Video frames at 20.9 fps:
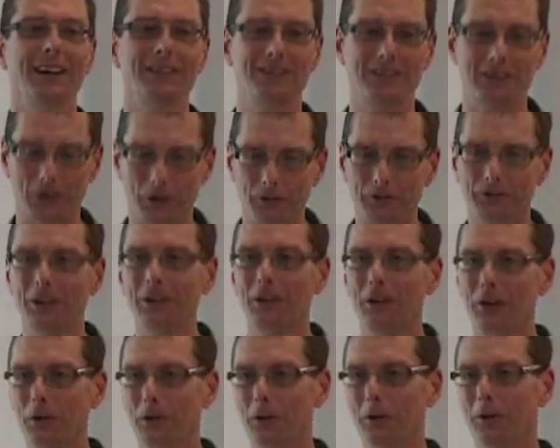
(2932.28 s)
as is often
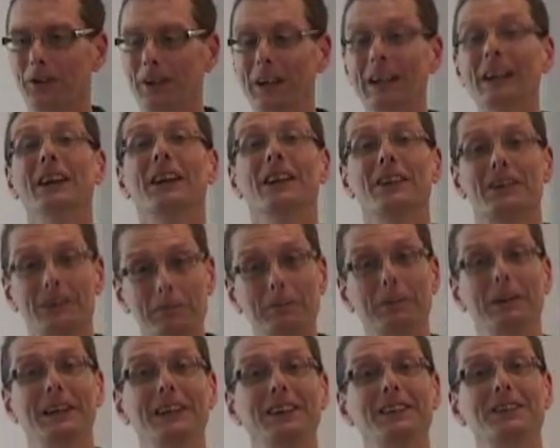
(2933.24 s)
thought,
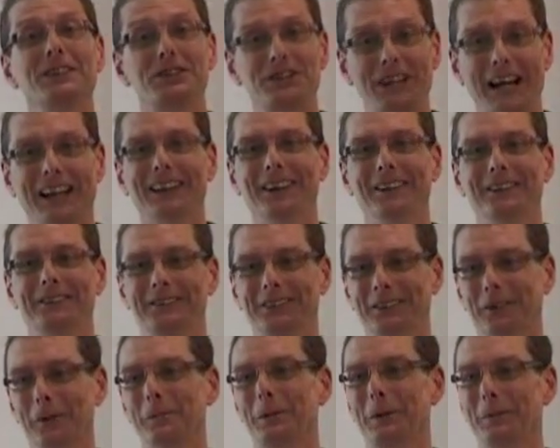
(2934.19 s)
simply shallow
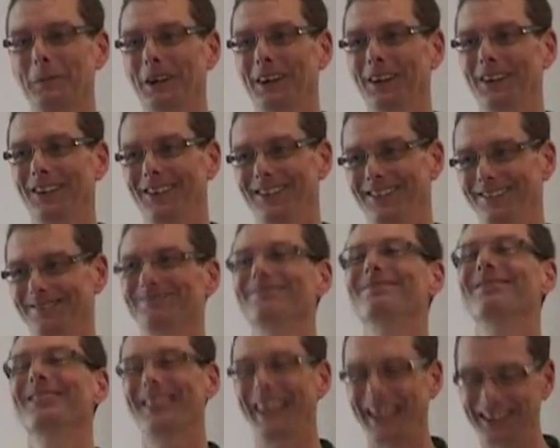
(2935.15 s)
compromise.
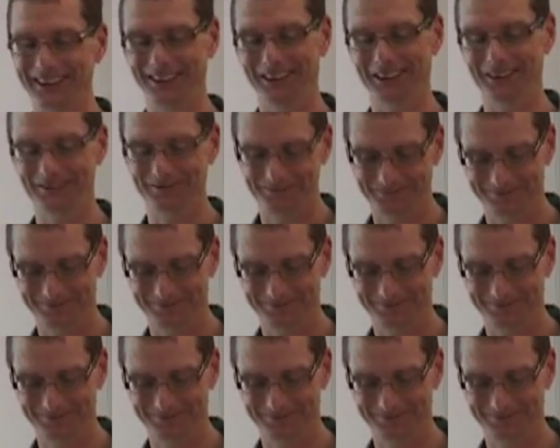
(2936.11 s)
Thank you.